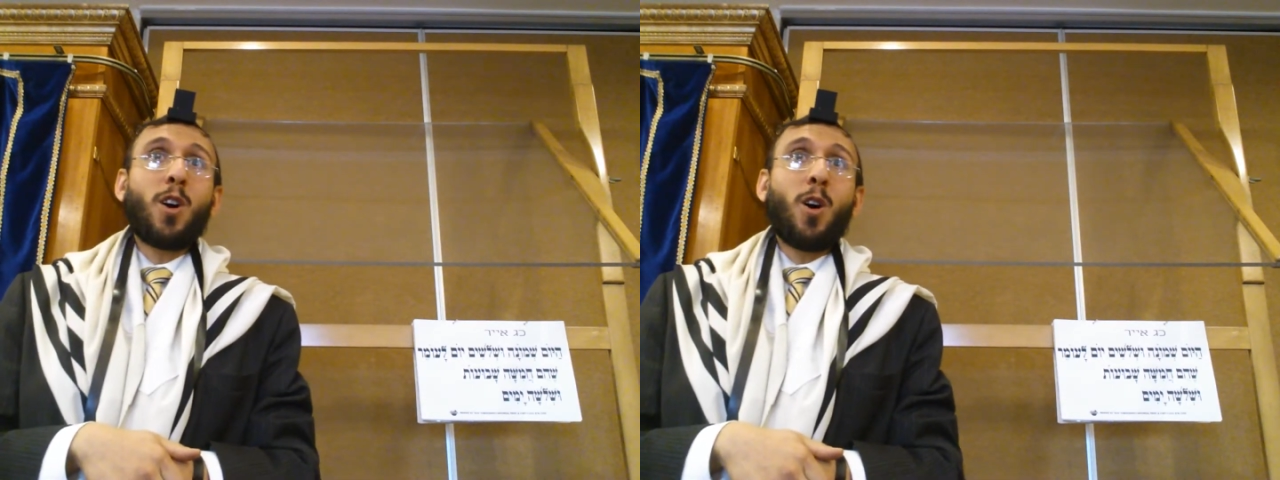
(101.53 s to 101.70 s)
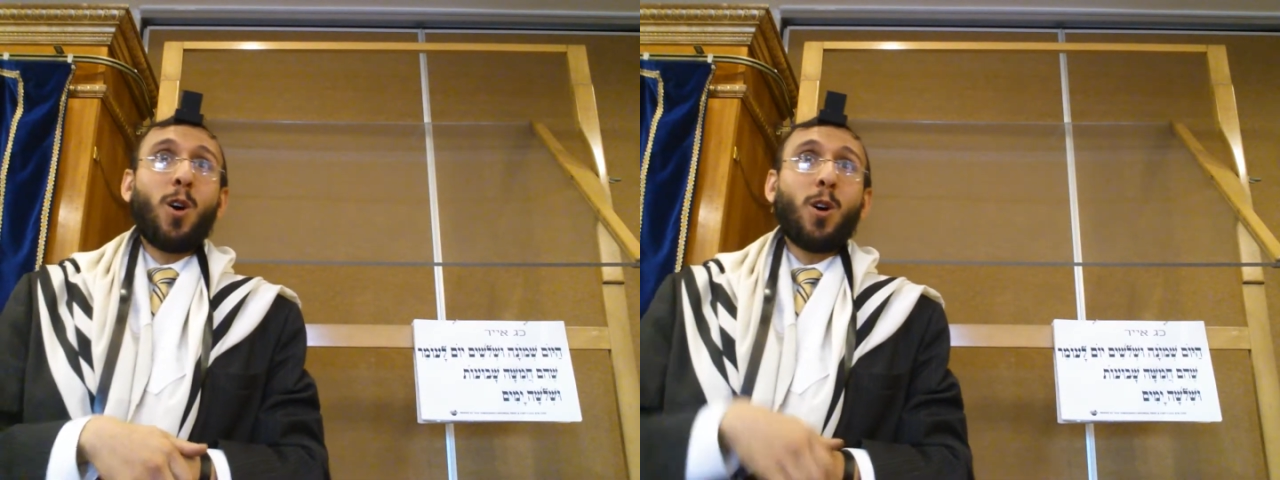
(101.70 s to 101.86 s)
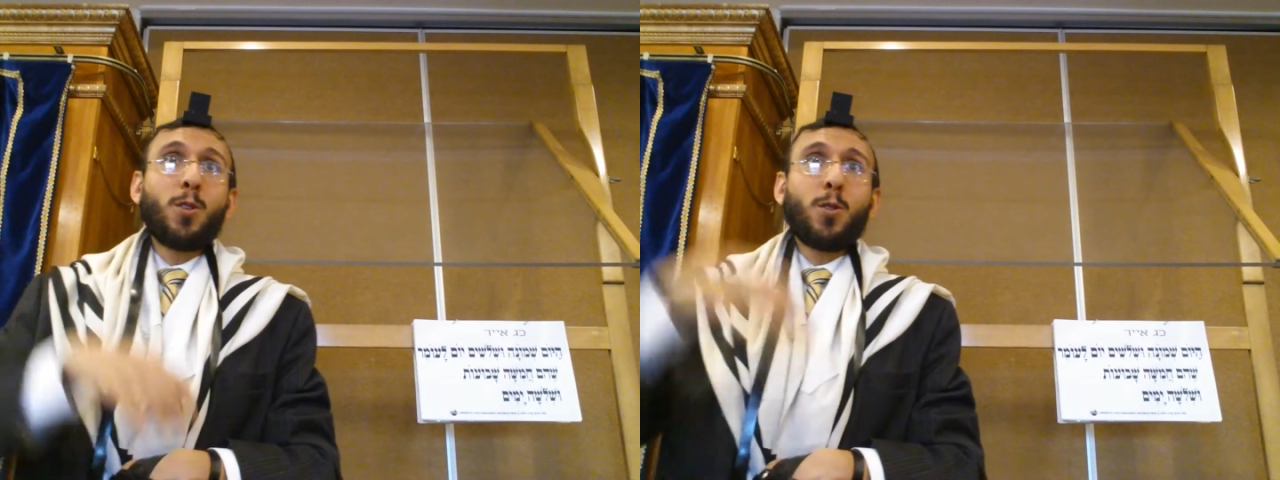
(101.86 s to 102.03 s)

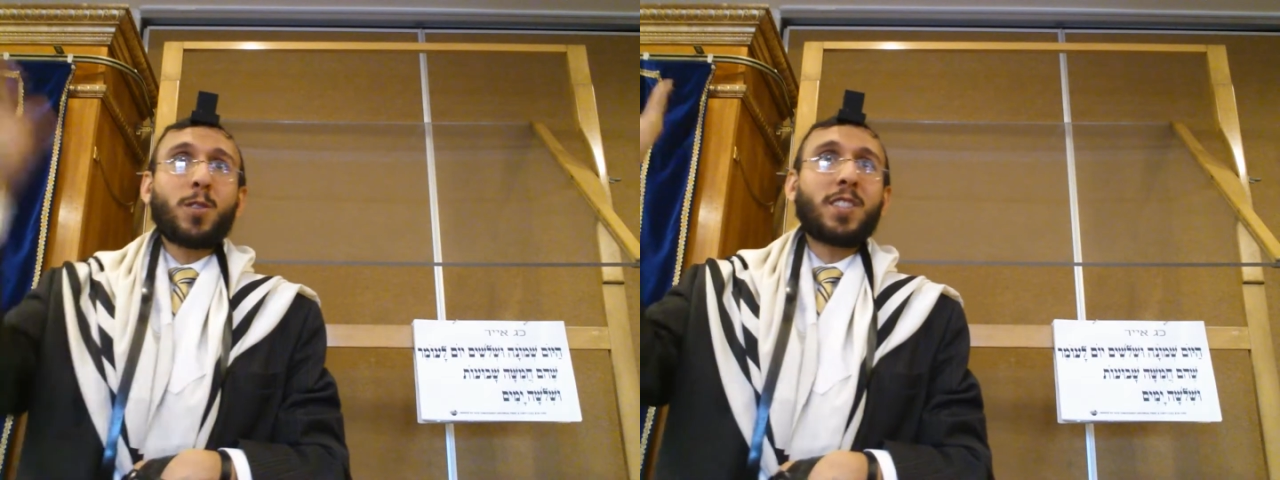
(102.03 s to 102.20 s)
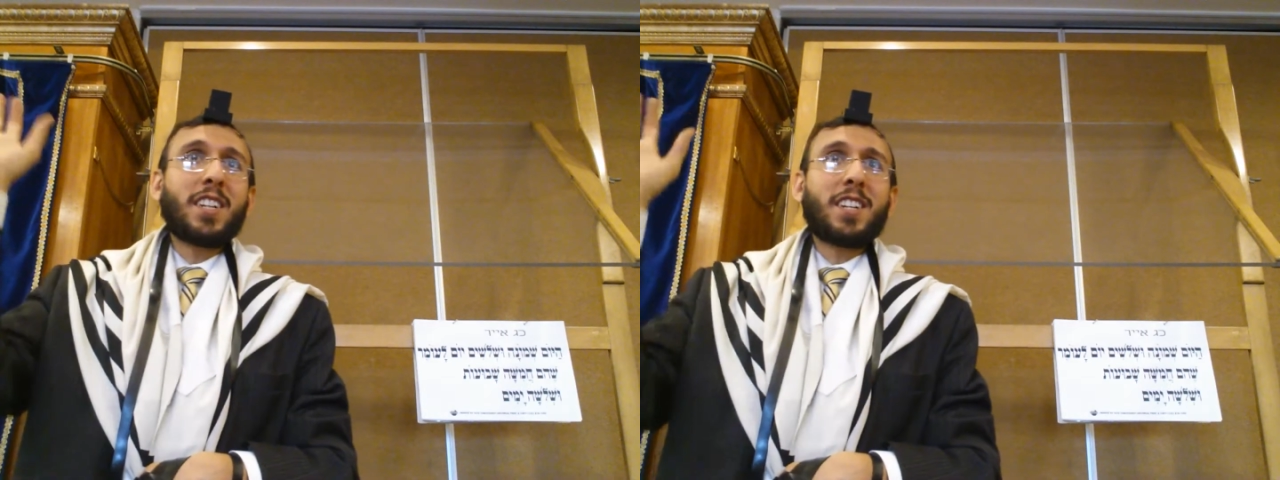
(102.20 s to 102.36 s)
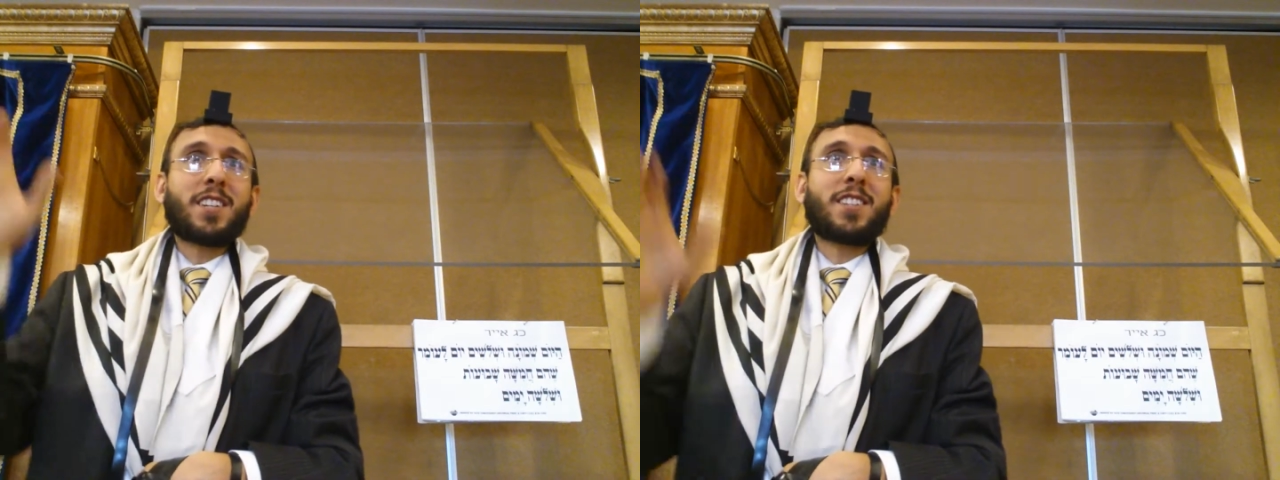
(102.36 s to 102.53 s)
all your
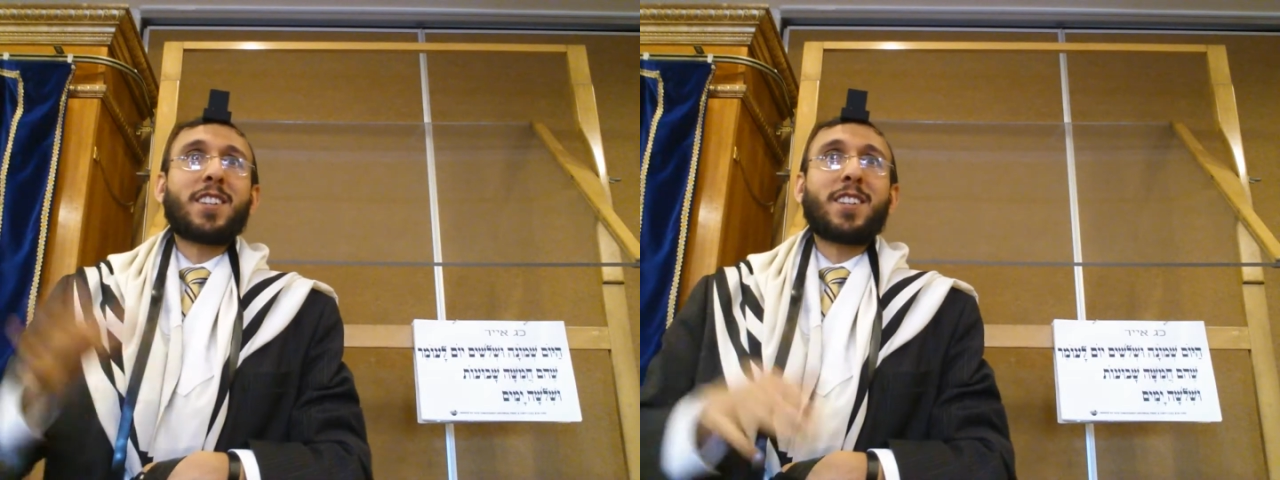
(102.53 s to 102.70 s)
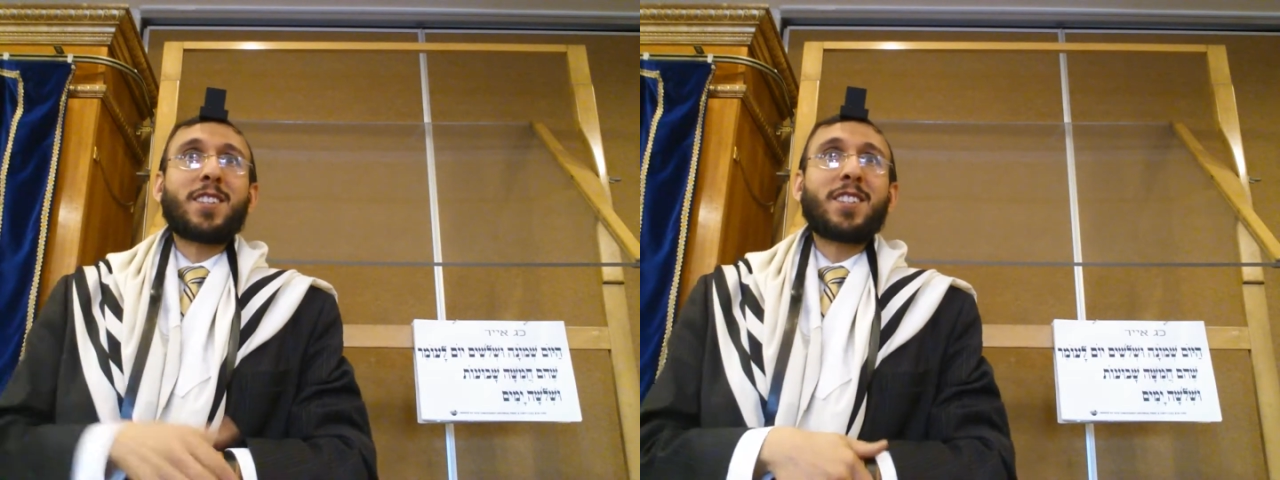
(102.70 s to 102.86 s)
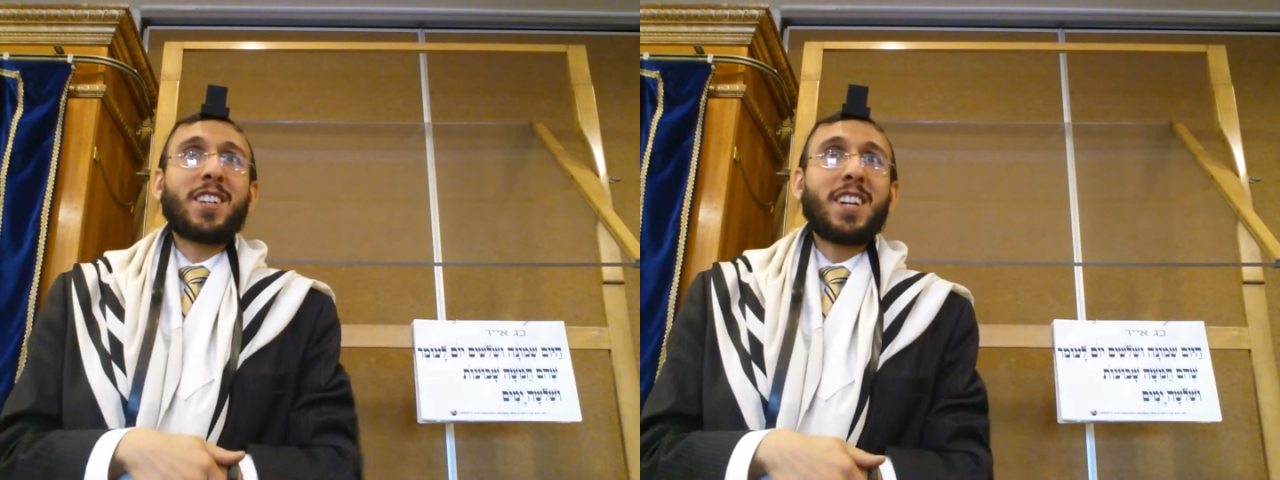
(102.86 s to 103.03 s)

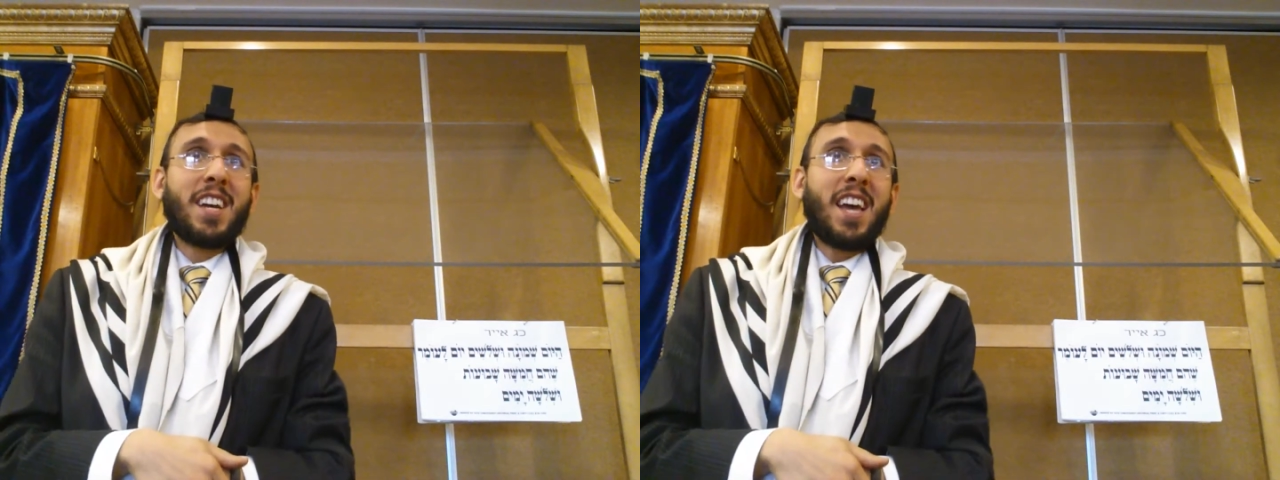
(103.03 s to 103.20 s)
sicknesses.